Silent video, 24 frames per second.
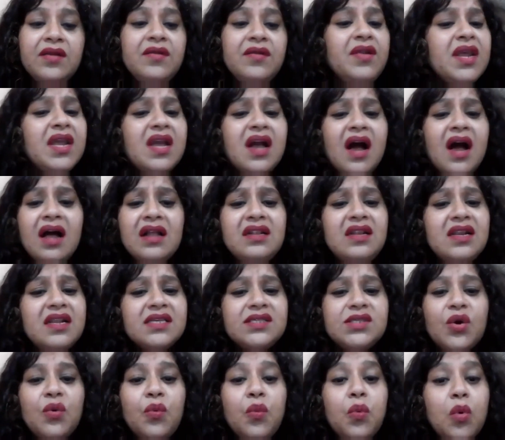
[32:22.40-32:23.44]

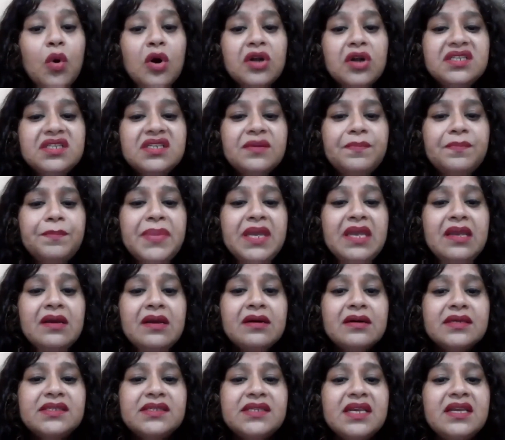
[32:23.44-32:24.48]
Regardless of what
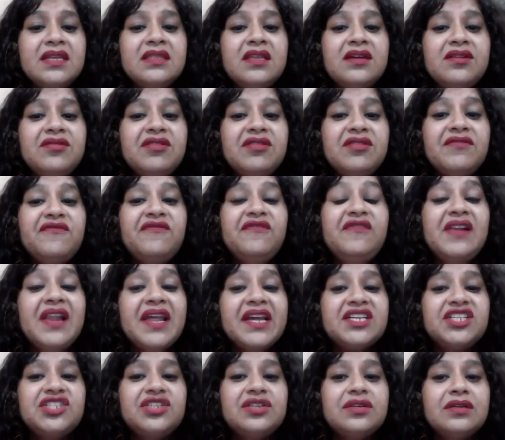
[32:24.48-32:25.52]
appears in the
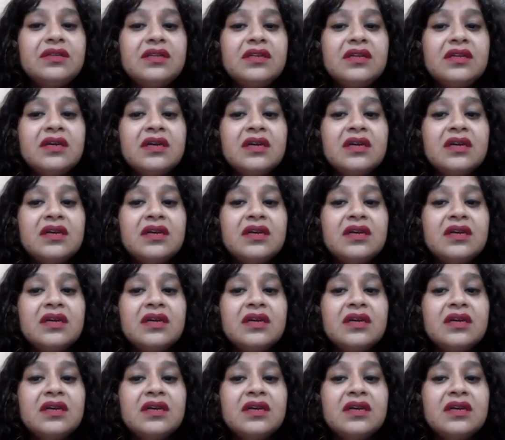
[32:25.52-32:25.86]
reflection,